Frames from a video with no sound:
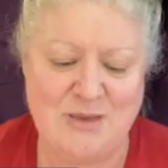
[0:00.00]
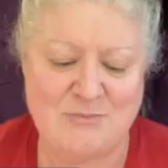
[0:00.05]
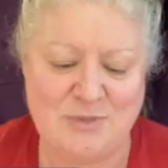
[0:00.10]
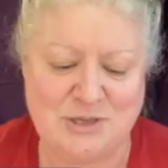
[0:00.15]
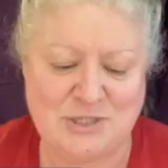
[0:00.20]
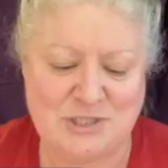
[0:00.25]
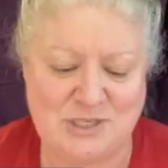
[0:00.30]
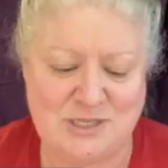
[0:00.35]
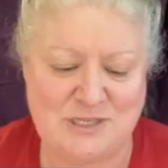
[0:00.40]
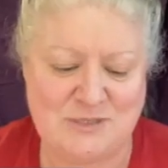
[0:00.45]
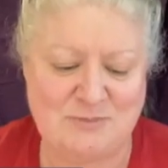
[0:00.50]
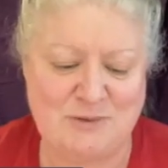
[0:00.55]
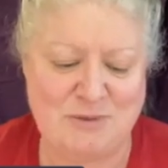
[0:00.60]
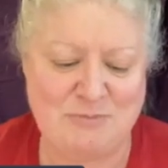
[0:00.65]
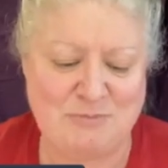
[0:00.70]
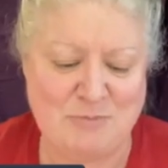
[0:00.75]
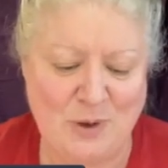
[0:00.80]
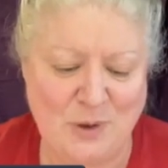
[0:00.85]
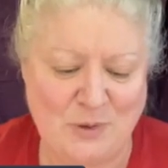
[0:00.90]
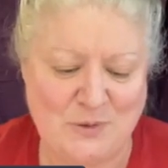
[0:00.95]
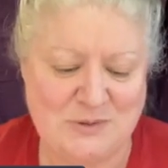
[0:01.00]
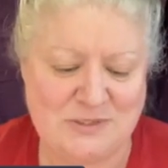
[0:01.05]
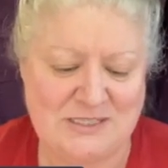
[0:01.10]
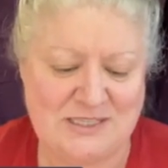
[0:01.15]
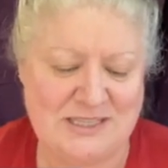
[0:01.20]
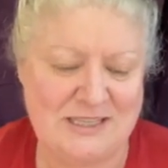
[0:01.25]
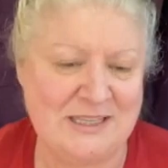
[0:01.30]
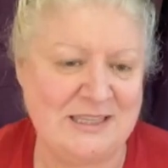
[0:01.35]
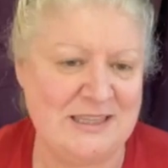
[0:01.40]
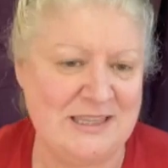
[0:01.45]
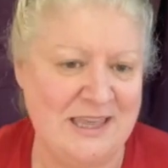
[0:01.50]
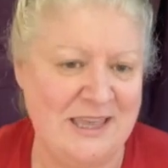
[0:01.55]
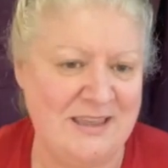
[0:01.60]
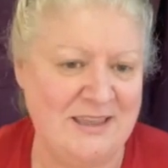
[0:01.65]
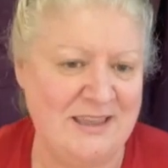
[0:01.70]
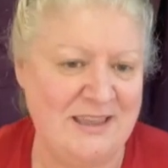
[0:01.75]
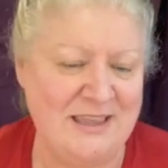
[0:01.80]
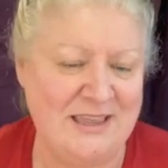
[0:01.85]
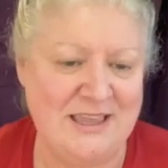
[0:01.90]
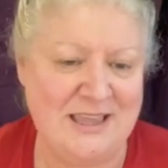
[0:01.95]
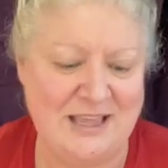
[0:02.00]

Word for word: But she has been posting the,